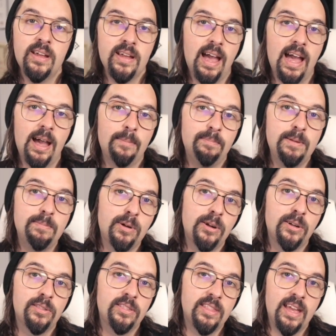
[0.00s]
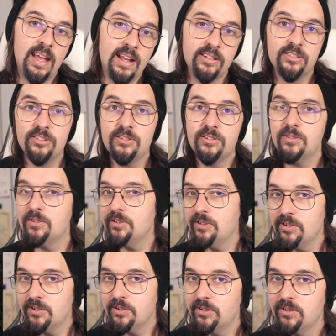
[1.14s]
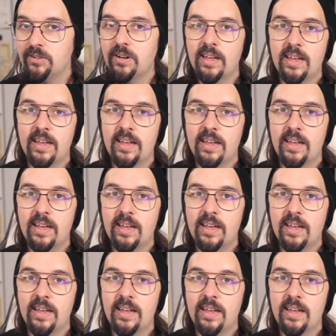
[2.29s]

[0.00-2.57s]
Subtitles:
Happy birthday to you.